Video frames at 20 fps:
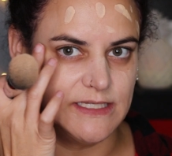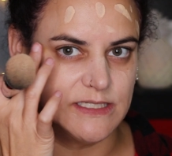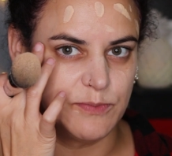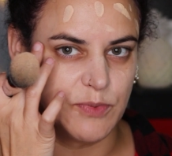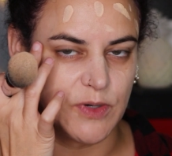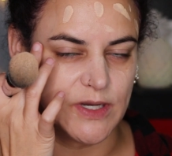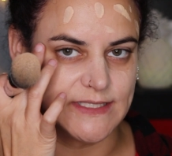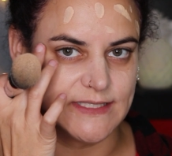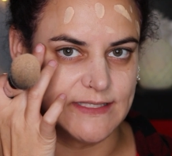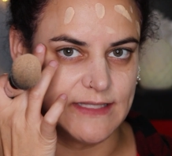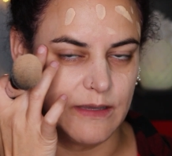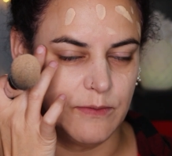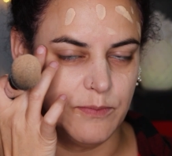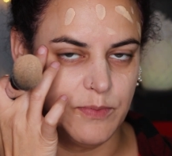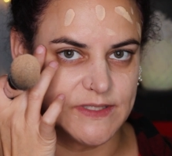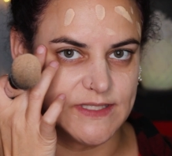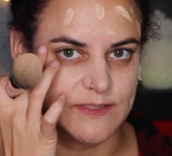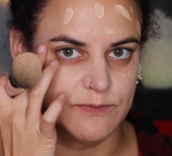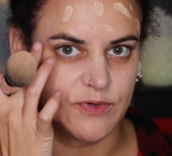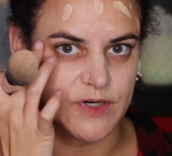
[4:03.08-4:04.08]
need to press, like
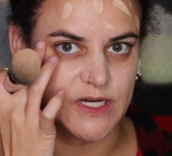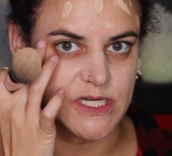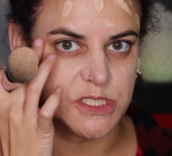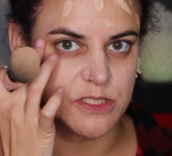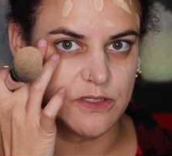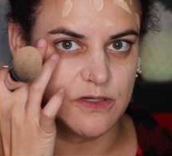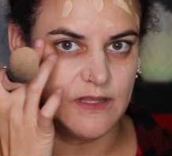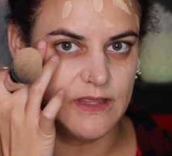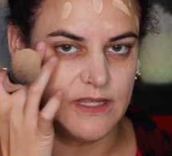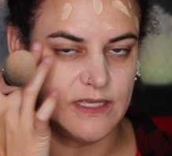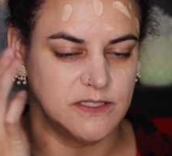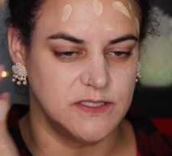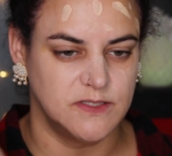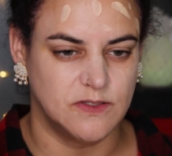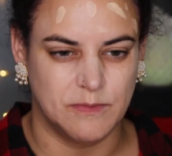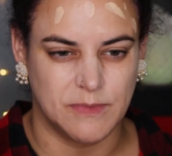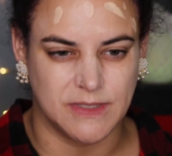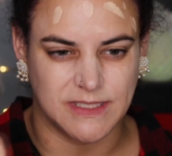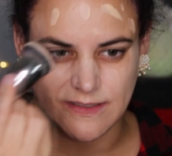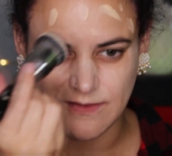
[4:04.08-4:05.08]
put some pressure on there.
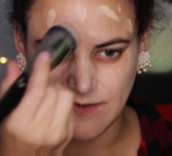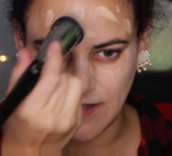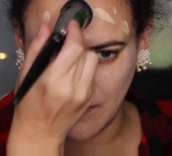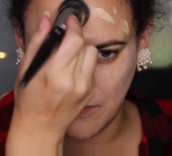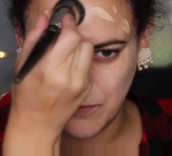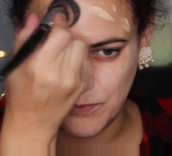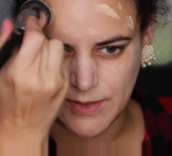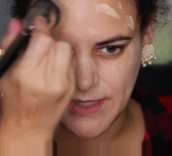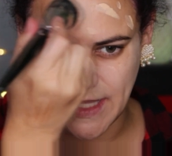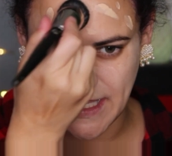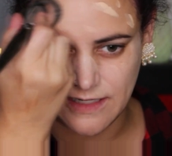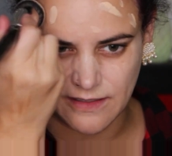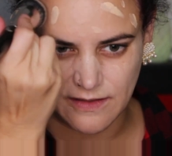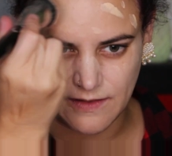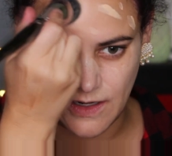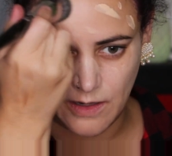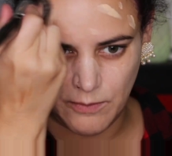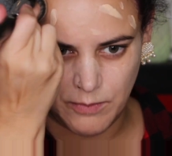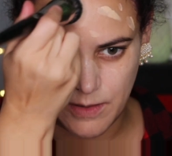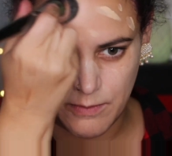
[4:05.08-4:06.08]
So it must have like bled a
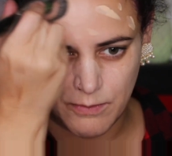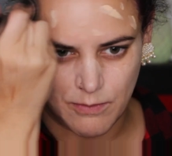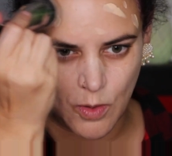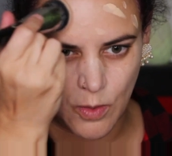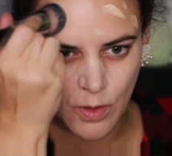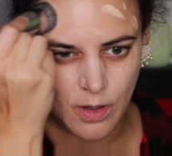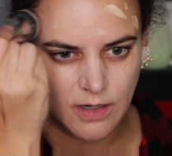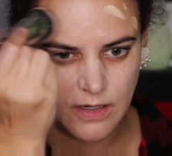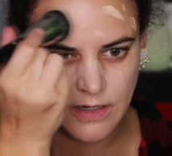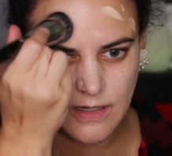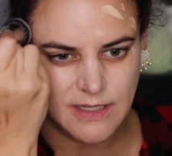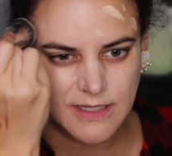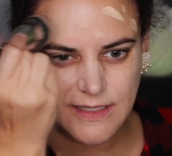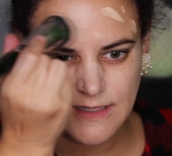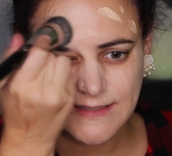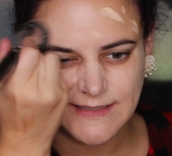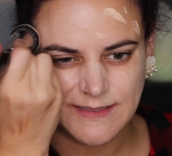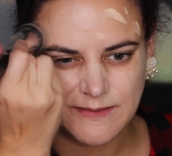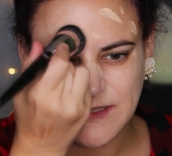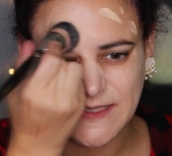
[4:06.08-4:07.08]
little bit more.
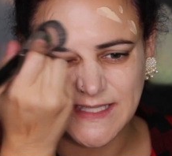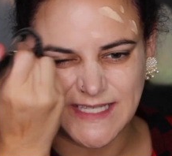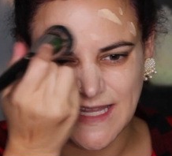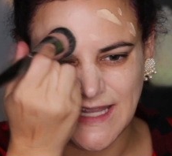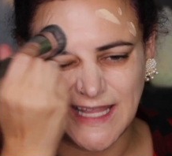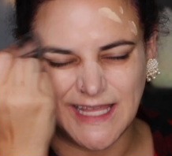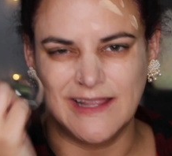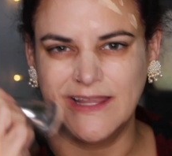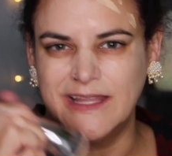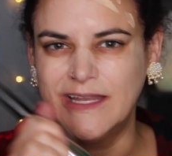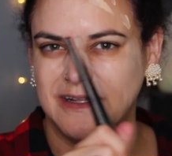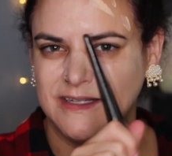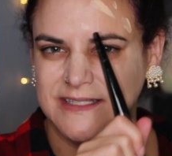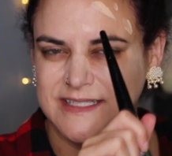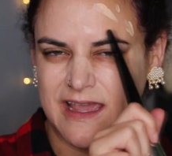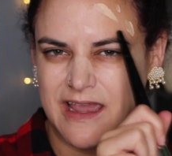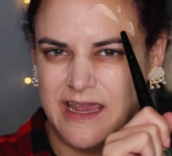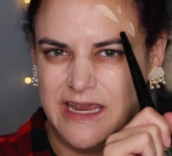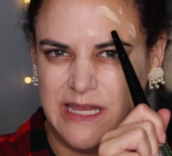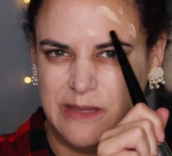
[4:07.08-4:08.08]
Sometimes you get like little
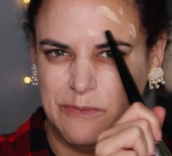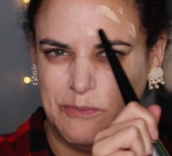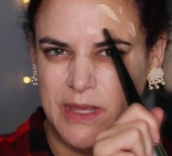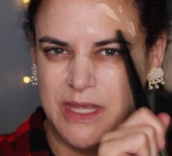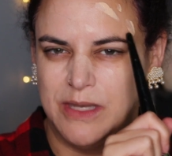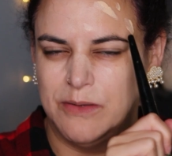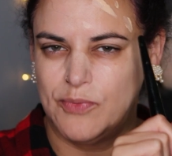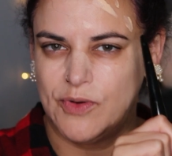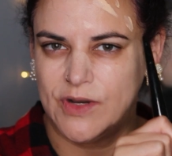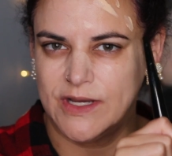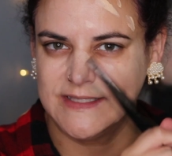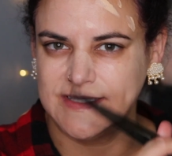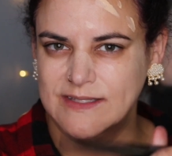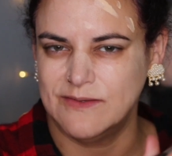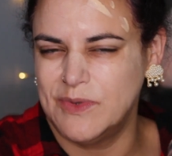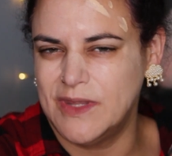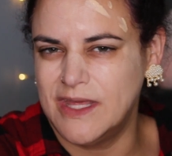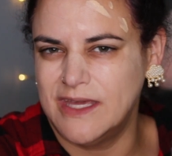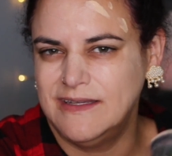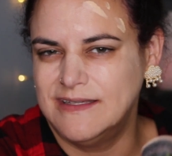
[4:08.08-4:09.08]
tiny pinpricks
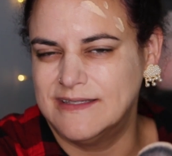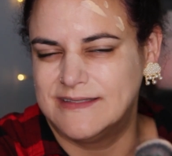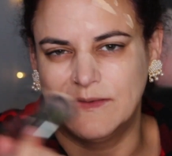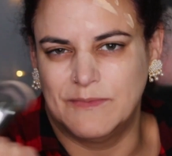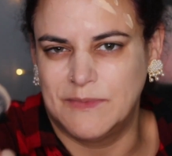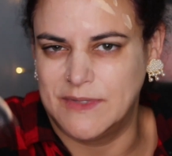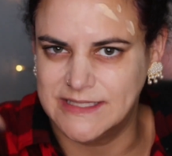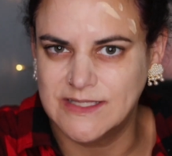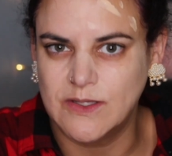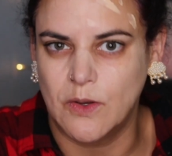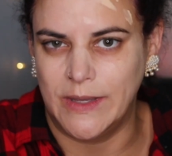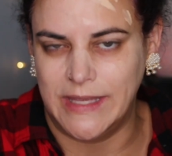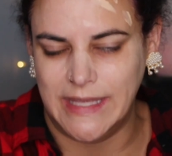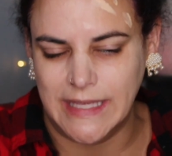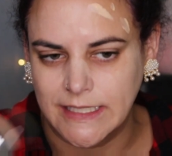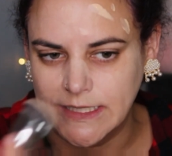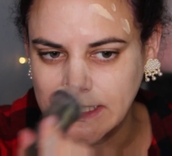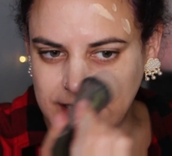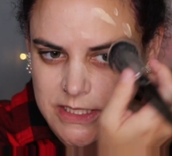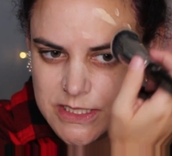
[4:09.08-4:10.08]
of blood because something's going
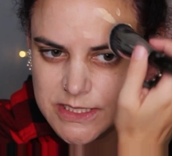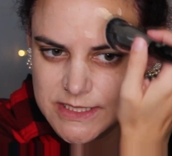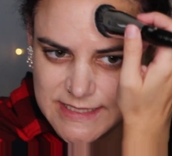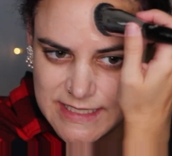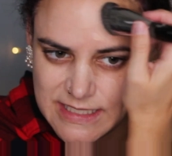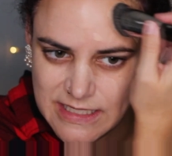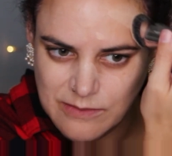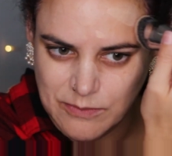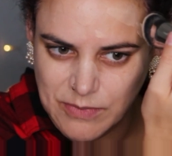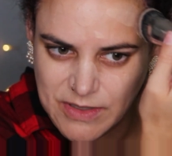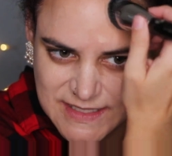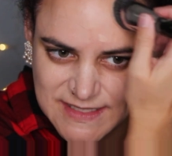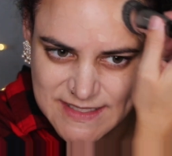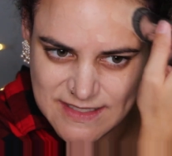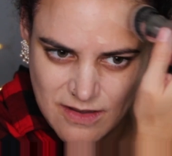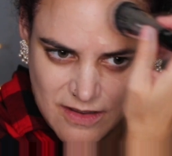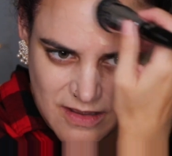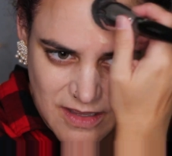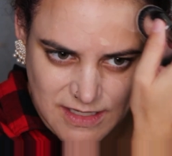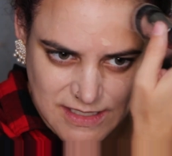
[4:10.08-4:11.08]
into your skin, but
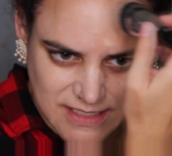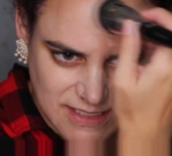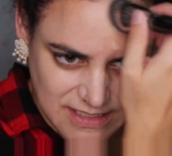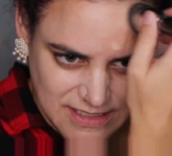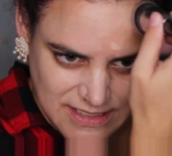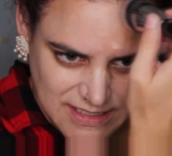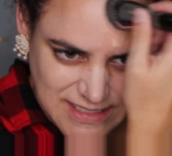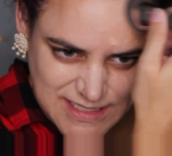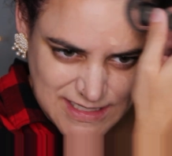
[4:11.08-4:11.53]
it's not,